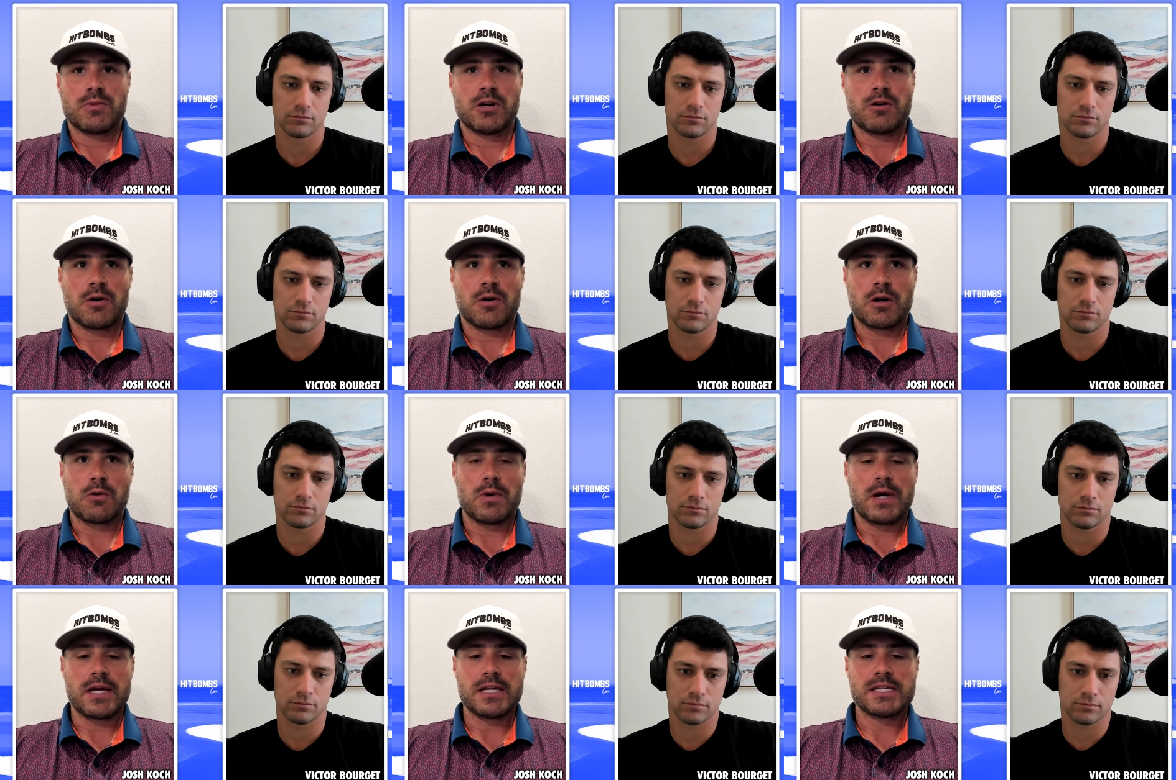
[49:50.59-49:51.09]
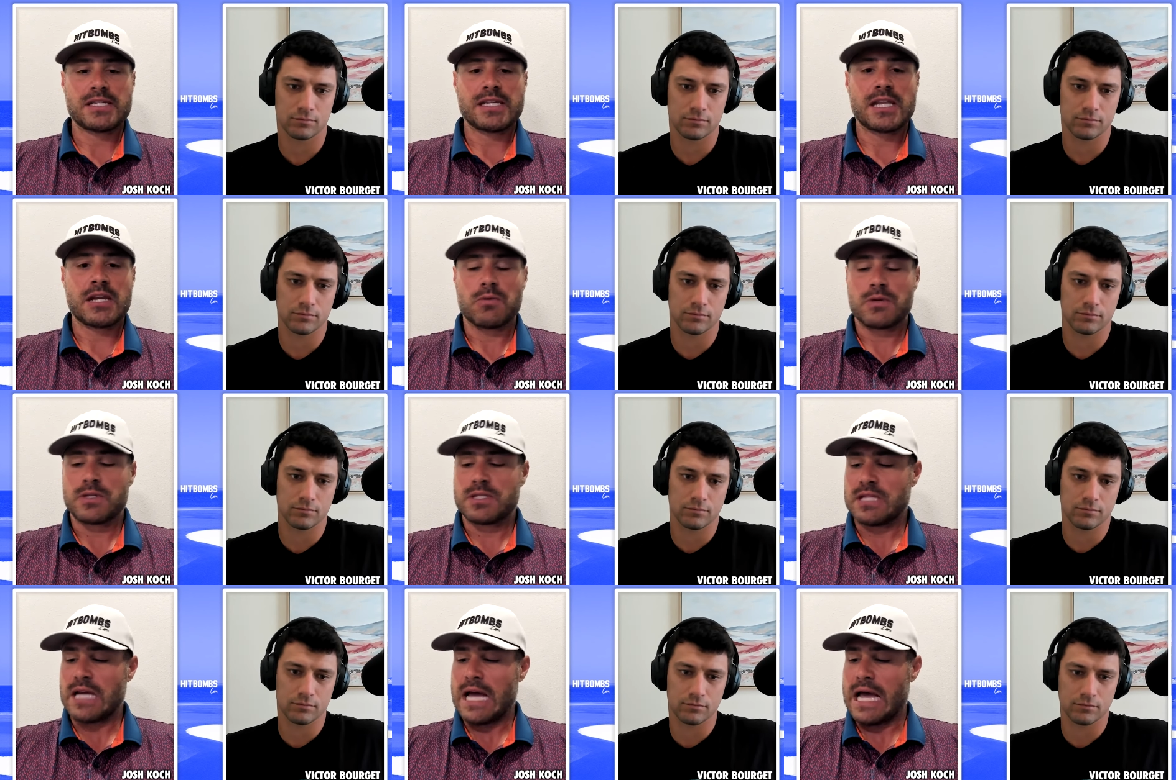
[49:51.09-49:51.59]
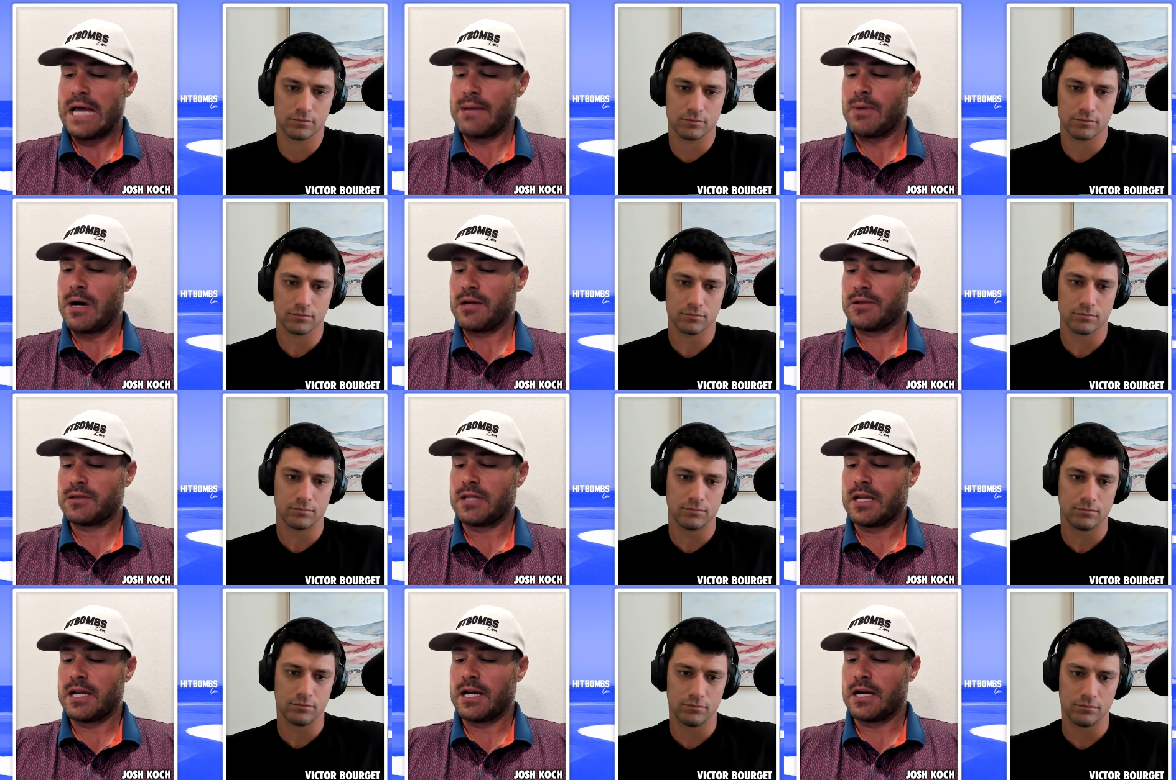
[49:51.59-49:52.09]
Speaker 1: We don't want to waste anyone's time
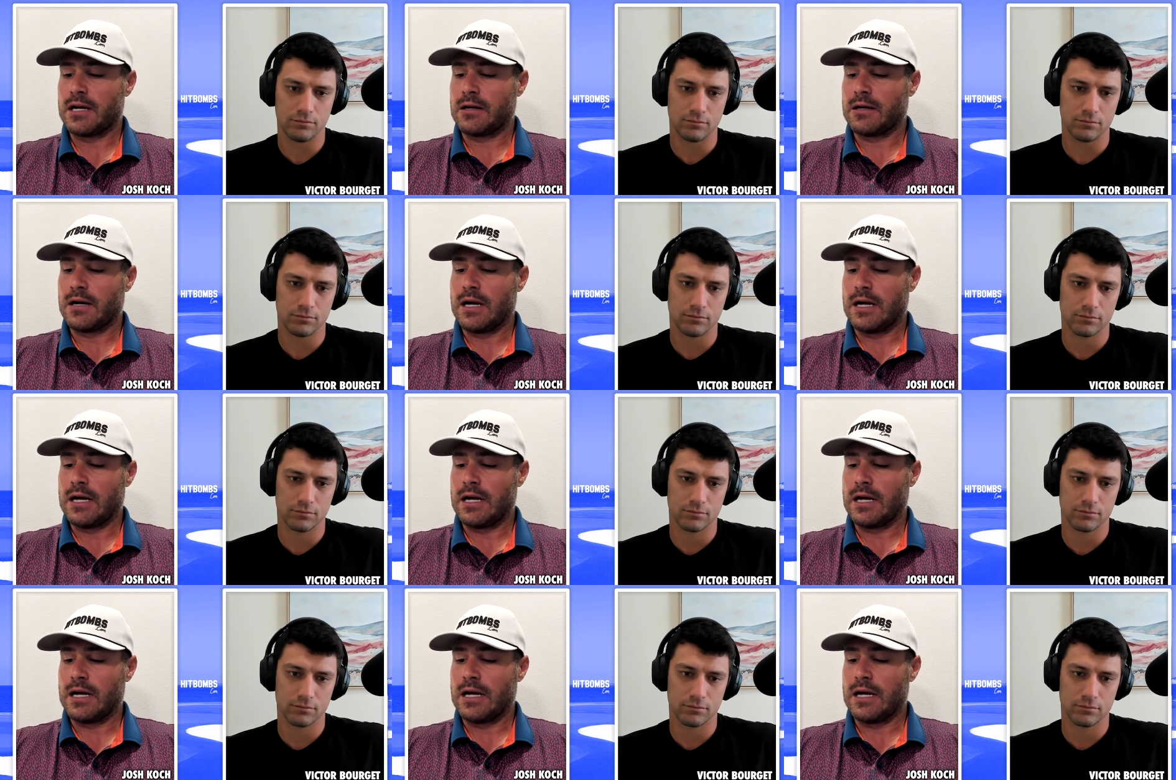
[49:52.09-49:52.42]
out there.